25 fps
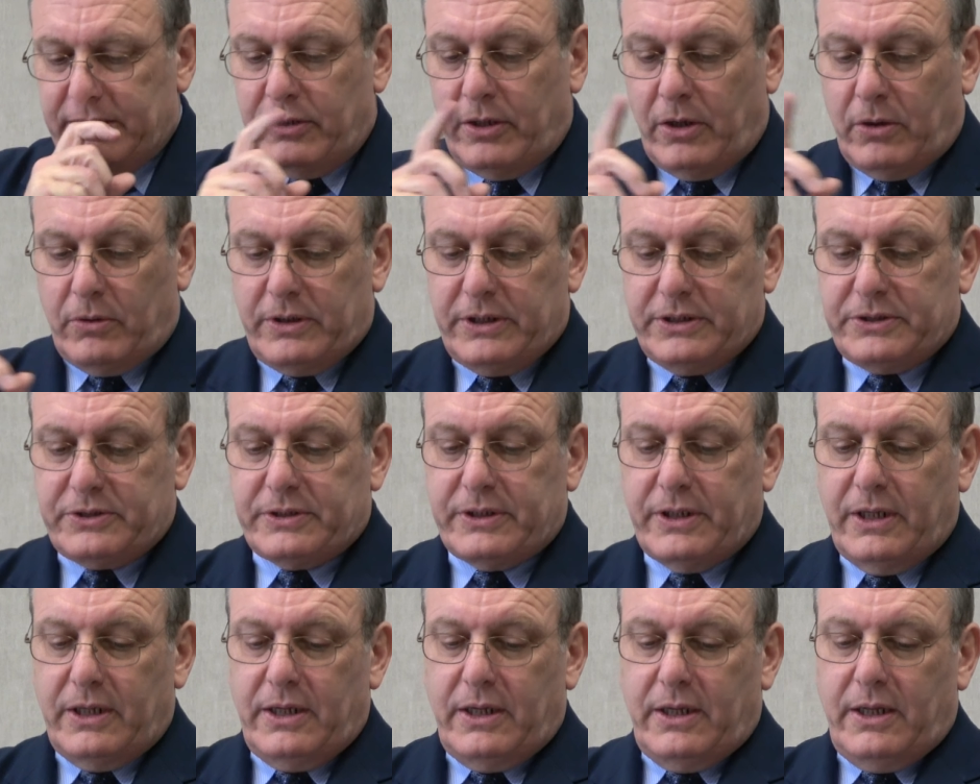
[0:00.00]

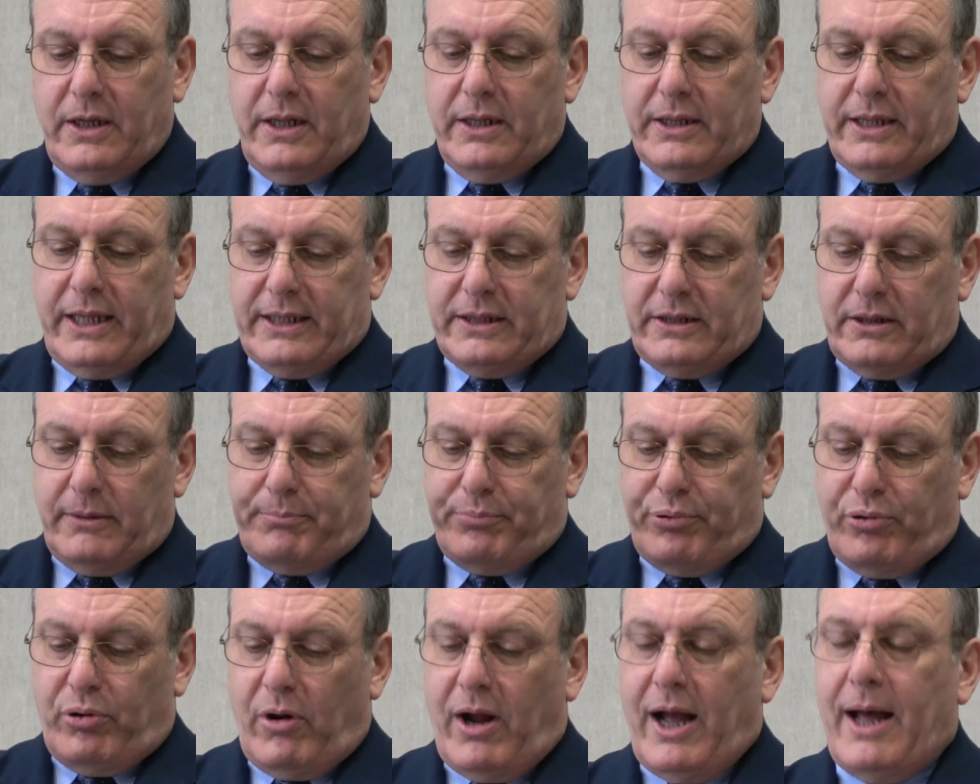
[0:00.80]
Notice that the
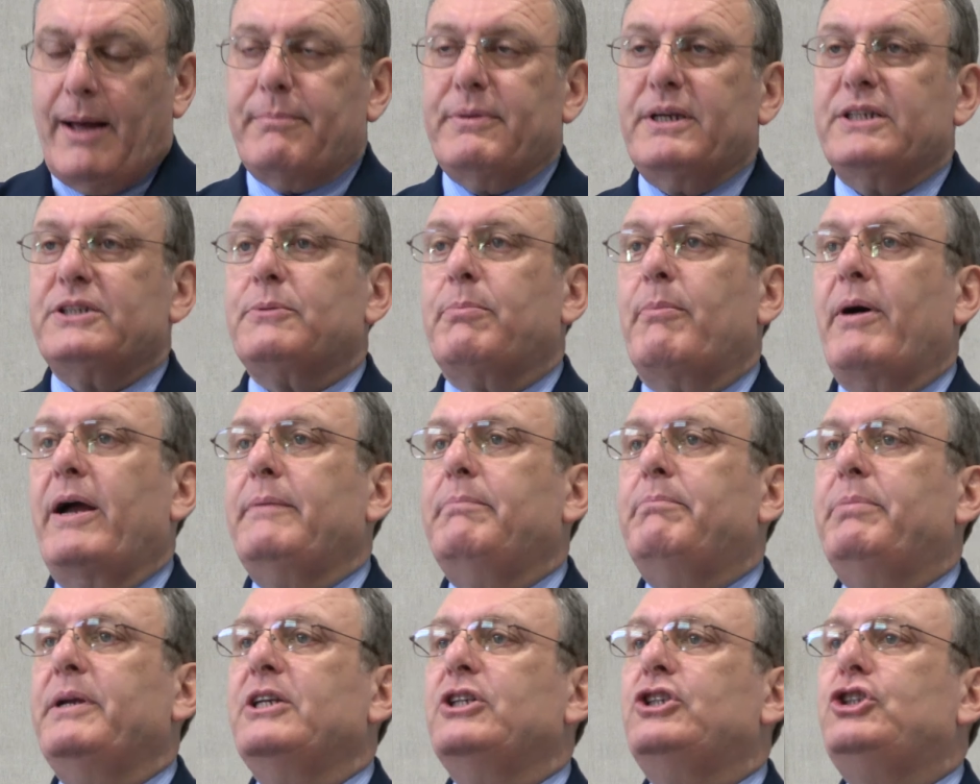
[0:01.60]
promise
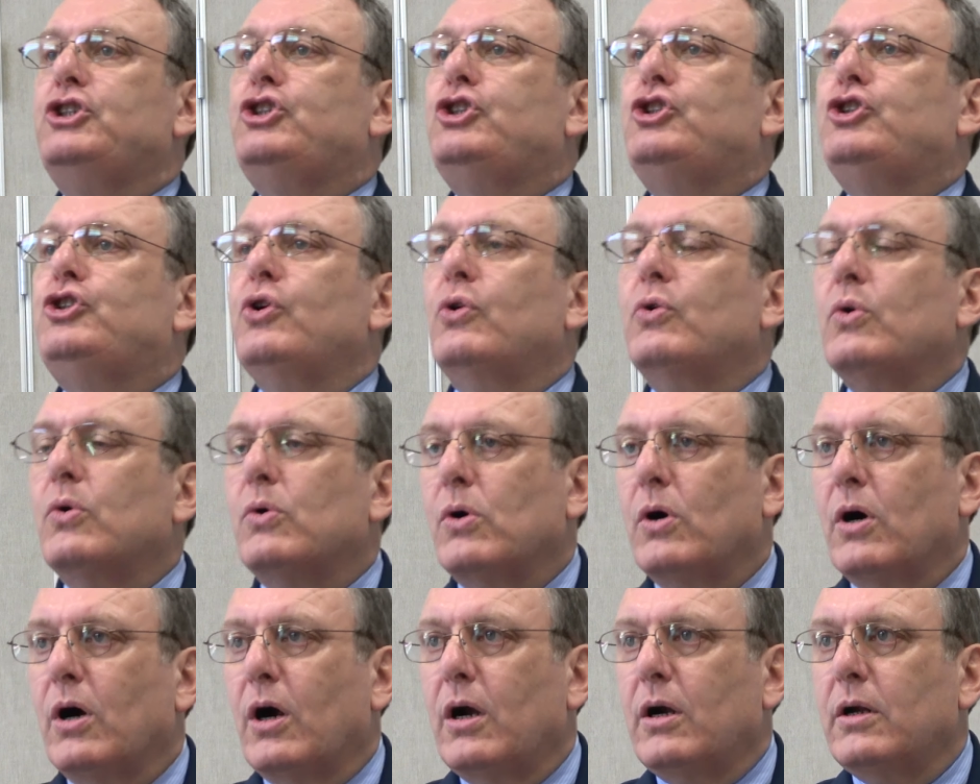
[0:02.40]
might be
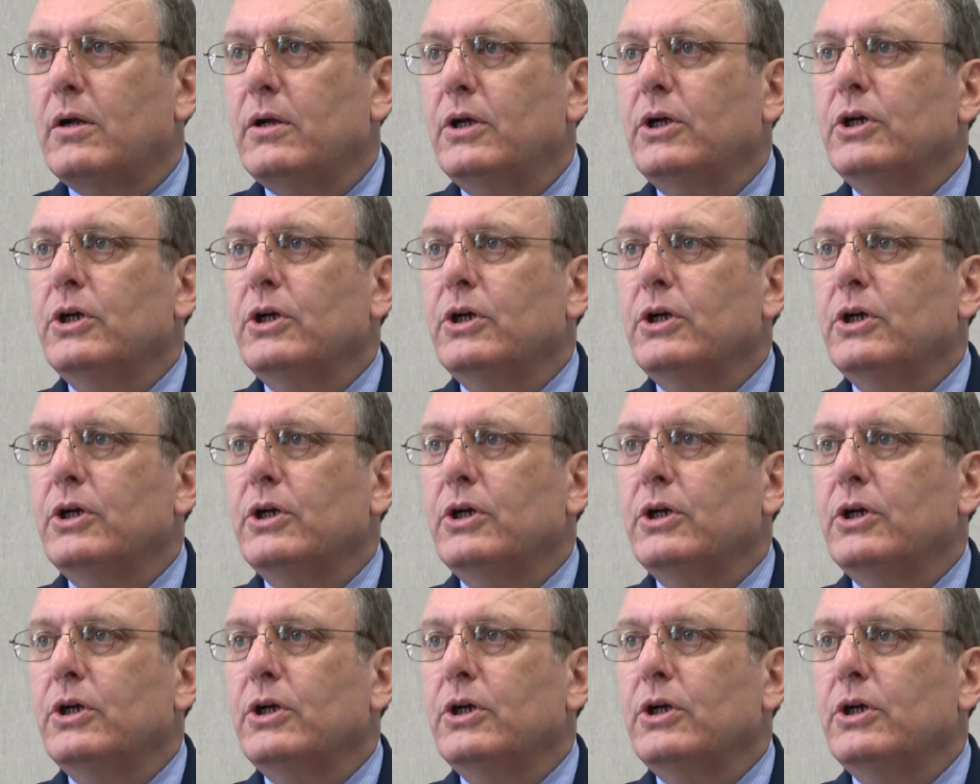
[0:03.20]
sure